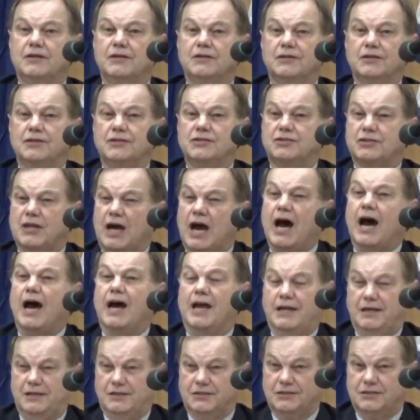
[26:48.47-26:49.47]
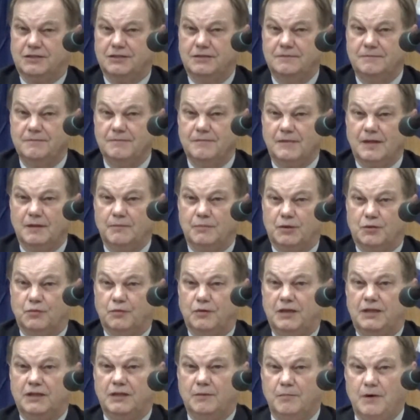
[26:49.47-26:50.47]
these ties
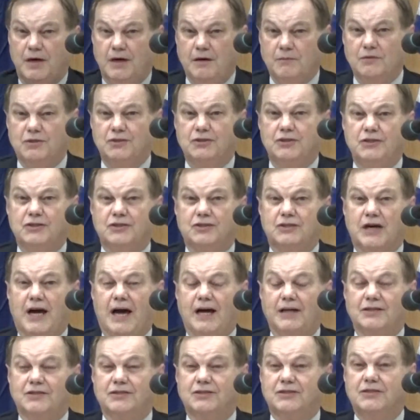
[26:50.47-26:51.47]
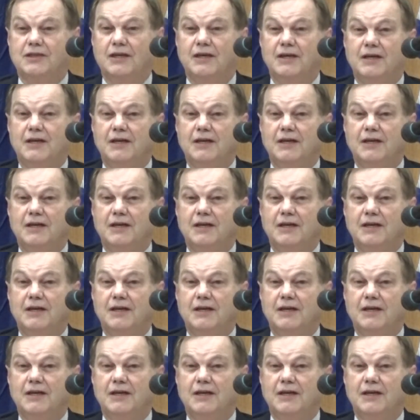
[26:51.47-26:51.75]
between the Miramichi Scots